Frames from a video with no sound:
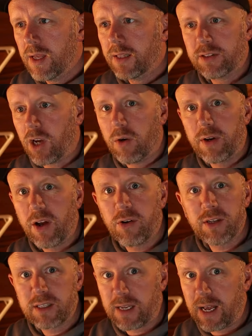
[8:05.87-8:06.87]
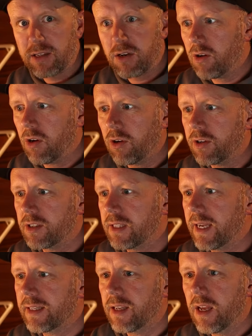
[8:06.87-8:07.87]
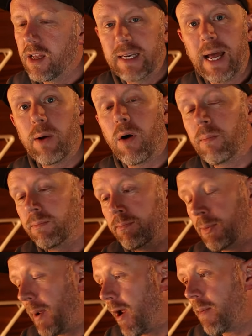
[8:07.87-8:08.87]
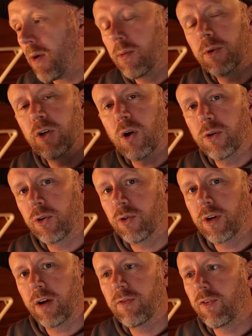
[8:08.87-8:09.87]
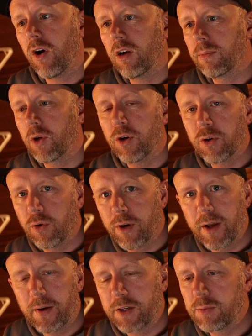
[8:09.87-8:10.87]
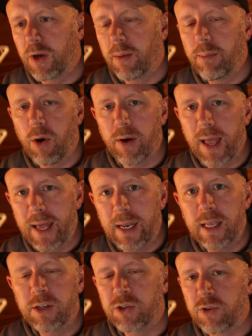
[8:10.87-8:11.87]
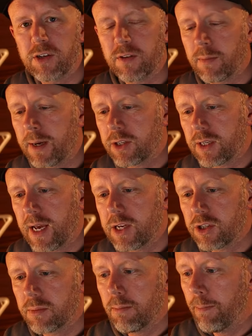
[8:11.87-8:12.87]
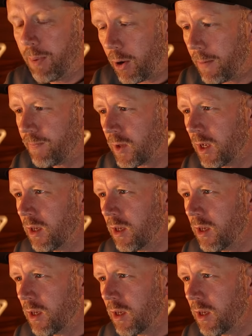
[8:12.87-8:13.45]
I'm totally honest, as like I said. Now, bear in mind, I'm not an audiophile, I'm not an audio expert by any stretch of the imagination, but